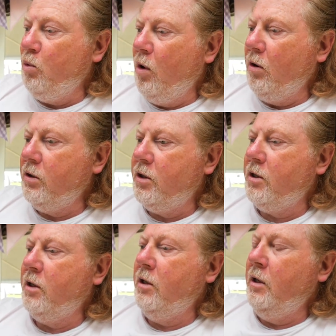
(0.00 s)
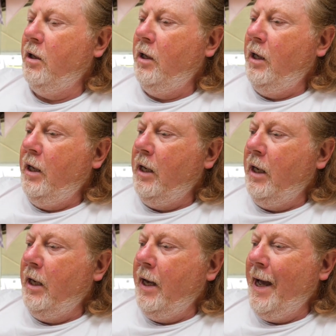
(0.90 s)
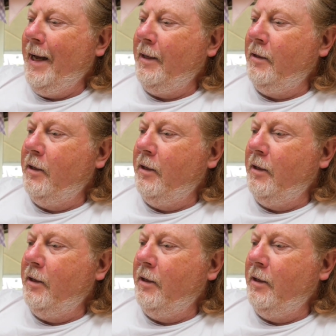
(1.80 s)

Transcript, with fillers: watts uh, at,